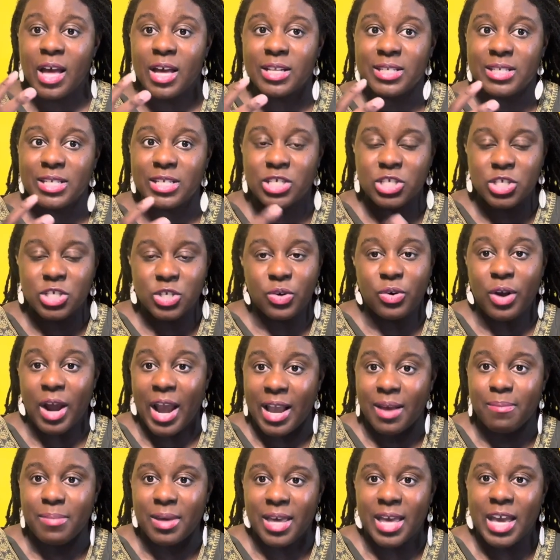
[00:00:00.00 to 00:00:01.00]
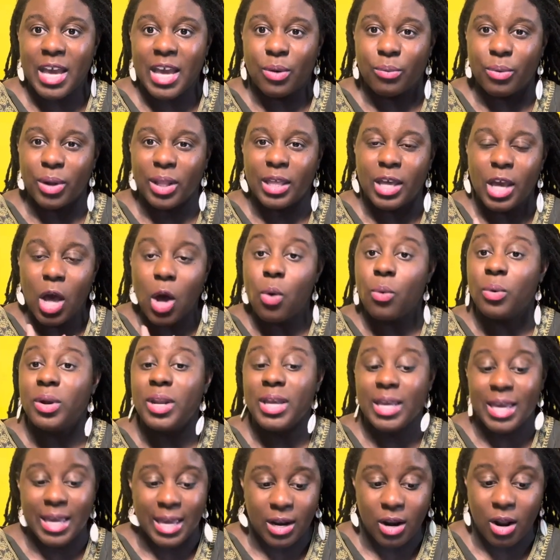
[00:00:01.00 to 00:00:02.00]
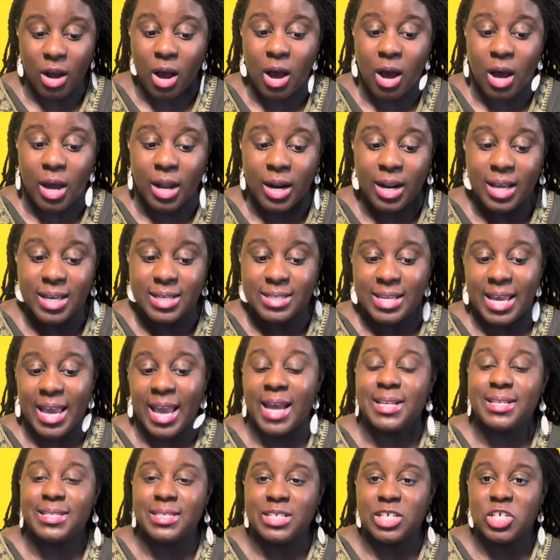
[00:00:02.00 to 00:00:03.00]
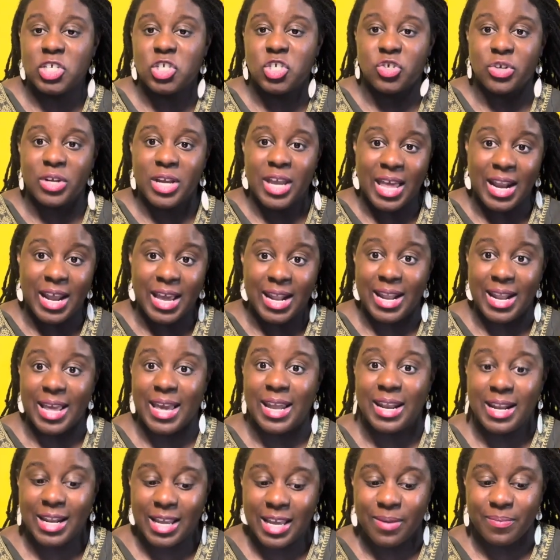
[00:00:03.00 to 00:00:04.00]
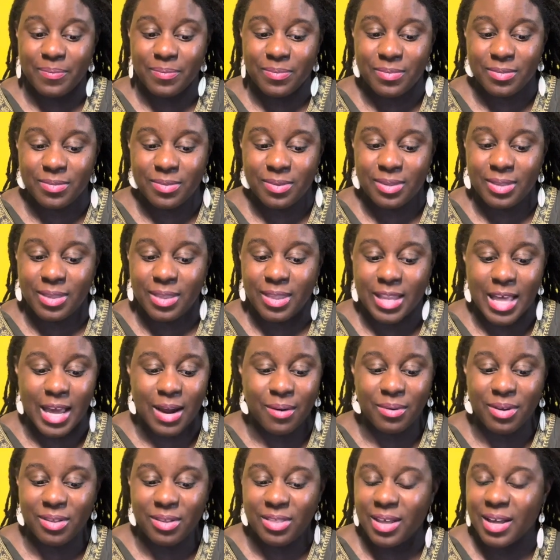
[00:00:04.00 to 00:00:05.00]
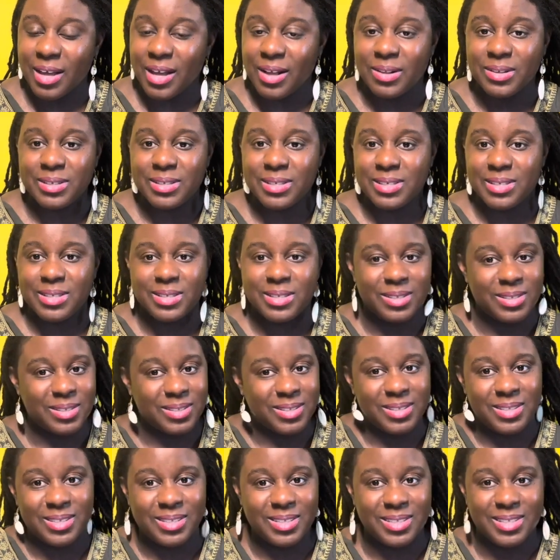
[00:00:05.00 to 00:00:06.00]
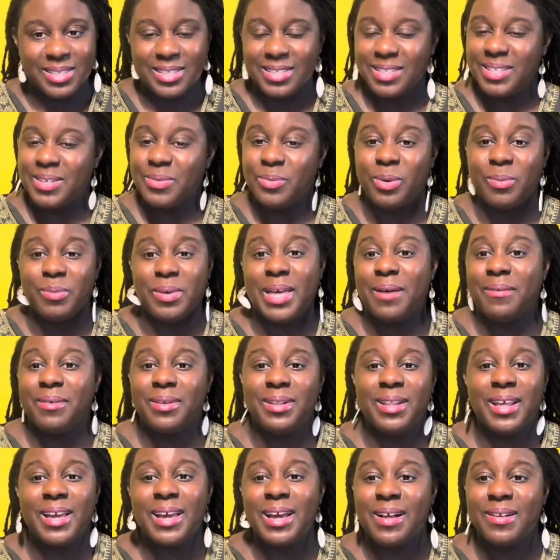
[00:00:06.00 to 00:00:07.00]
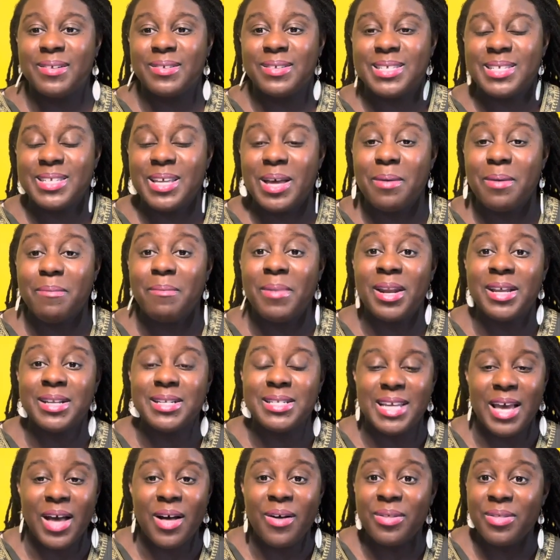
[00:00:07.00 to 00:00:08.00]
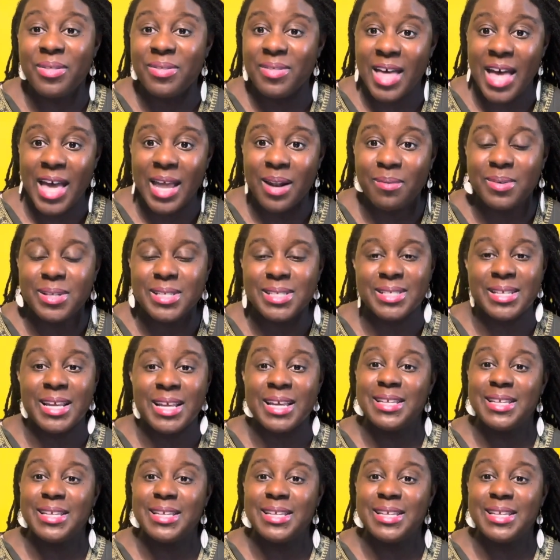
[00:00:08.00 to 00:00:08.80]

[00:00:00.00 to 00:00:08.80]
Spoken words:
describing and really honing in on is ancestry and identity. Everything else will be everything else. But until then, stay